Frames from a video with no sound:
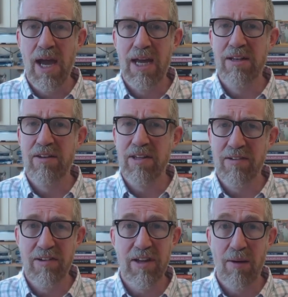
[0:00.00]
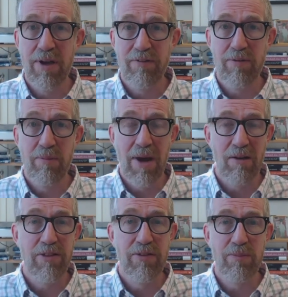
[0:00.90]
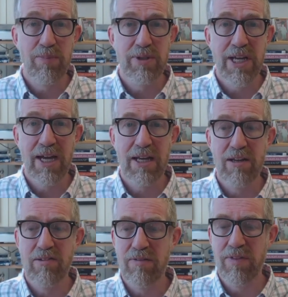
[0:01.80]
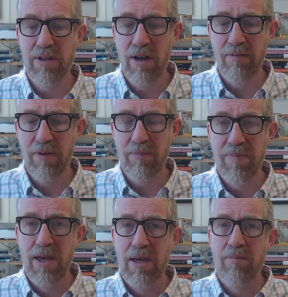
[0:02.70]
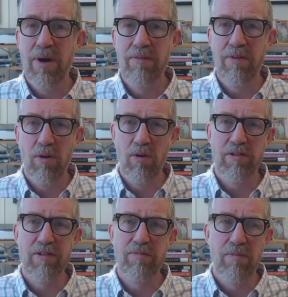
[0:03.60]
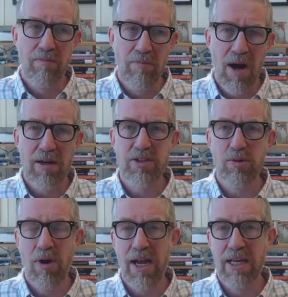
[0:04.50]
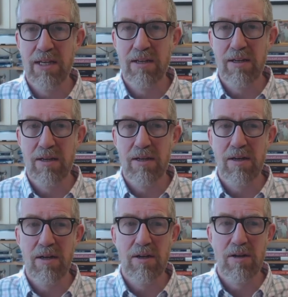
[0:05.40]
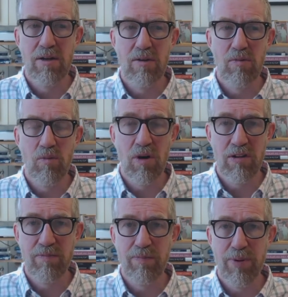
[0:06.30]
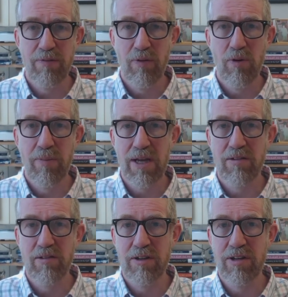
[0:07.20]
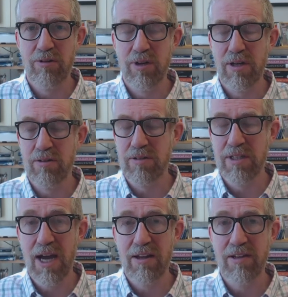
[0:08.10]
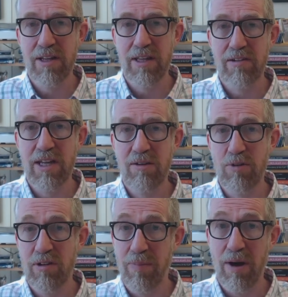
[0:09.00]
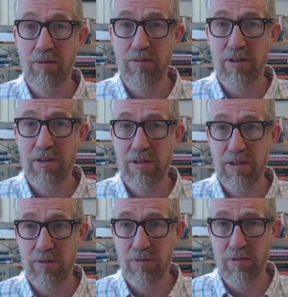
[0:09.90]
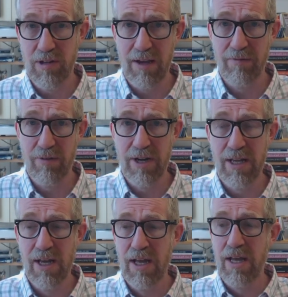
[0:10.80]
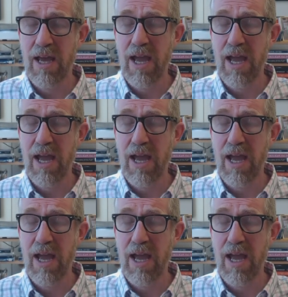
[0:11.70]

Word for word: And this is coming from the mouth of the protagonist of the novel. But of course, Mark Twain was performing a satirical task in this. He was opposed to slavery,